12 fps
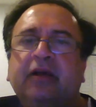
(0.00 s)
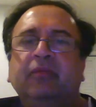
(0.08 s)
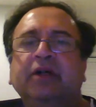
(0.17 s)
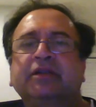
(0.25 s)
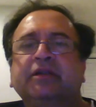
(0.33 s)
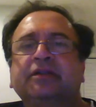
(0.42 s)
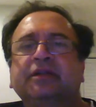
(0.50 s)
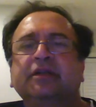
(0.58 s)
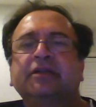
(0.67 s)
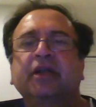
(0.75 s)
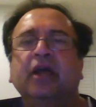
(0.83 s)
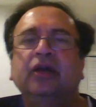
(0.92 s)
my suggestion
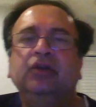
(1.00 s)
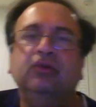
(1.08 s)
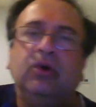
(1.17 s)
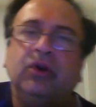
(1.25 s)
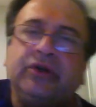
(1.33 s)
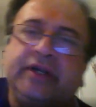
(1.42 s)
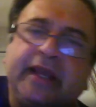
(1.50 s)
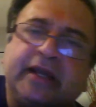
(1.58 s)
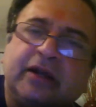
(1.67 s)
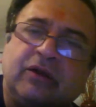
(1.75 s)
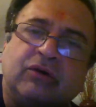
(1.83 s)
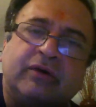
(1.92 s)
is you take
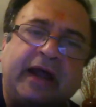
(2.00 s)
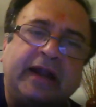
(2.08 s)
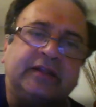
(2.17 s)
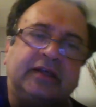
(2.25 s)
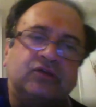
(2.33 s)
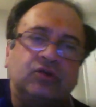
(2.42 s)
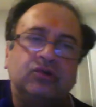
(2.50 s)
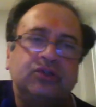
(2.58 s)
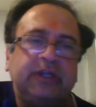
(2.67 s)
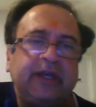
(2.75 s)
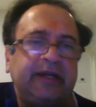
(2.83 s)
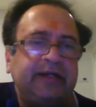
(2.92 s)
a look at the
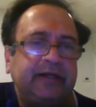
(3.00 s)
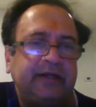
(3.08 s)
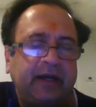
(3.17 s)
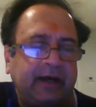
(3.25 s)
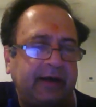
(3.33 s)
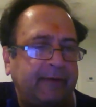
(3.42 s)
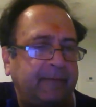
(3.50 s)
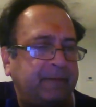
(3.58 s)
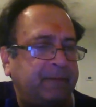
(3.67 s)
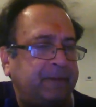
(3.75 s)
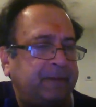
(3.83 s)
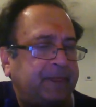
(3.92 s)
associated IIT